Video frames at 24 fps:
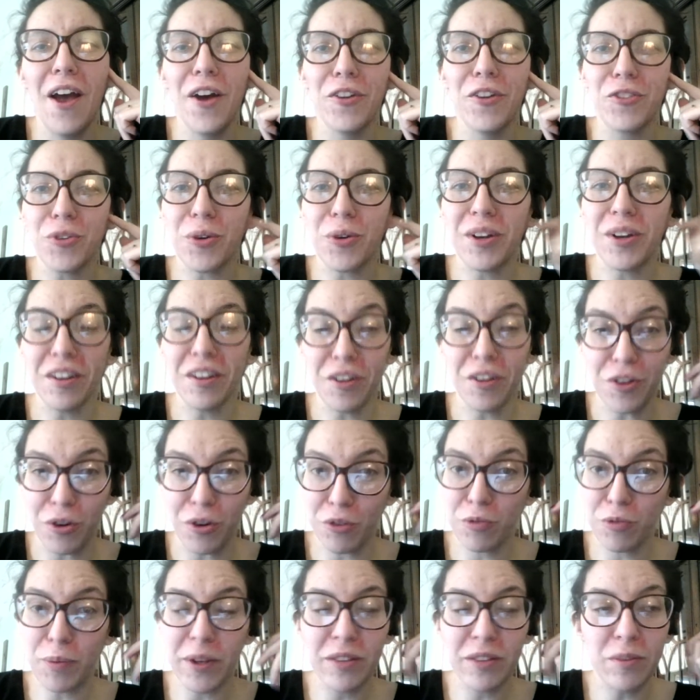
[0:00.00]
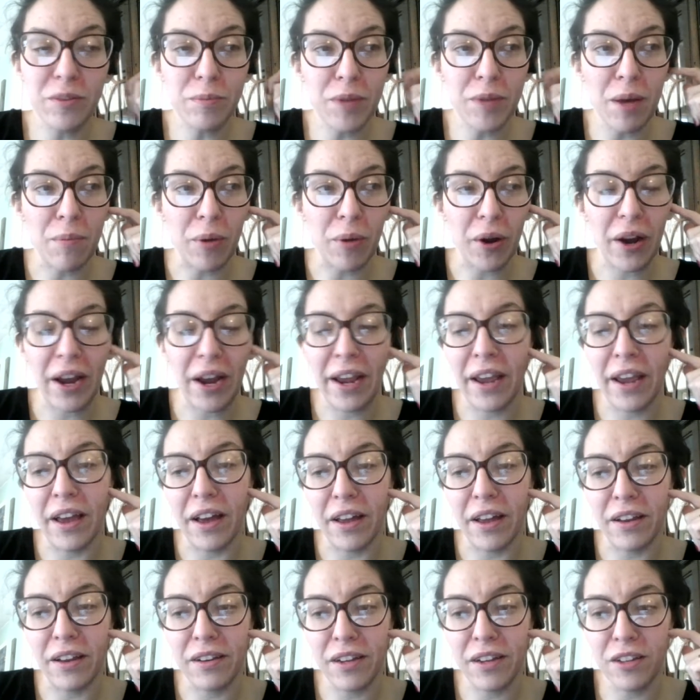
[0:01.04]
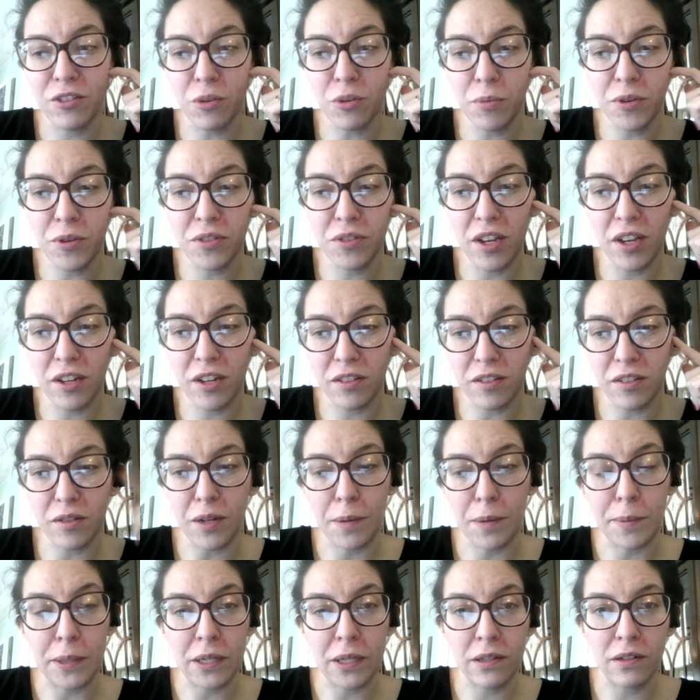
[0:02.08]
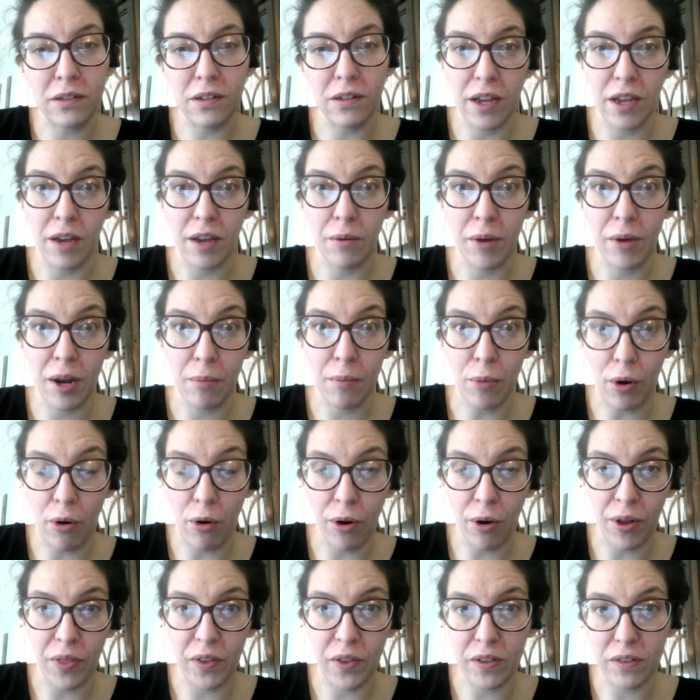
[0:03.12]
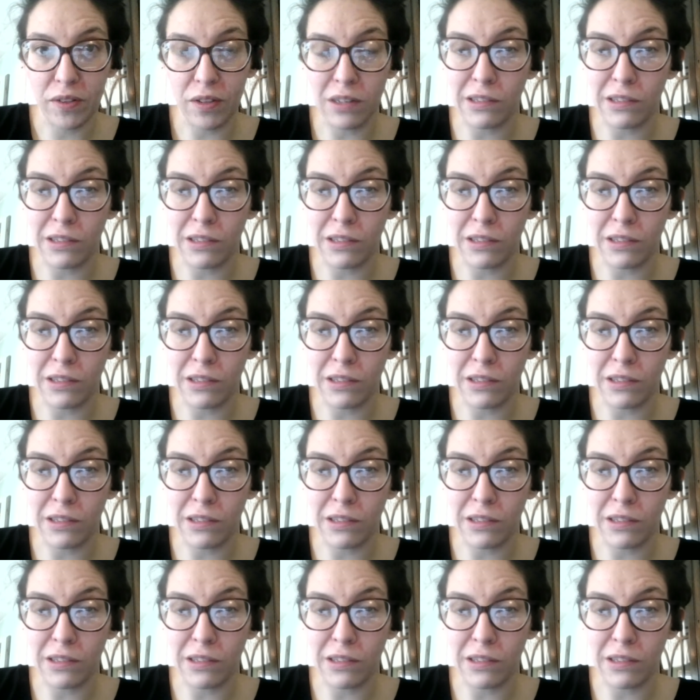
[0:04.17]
So I did a no spend September, and it's almost the end of September today when I'm recording this.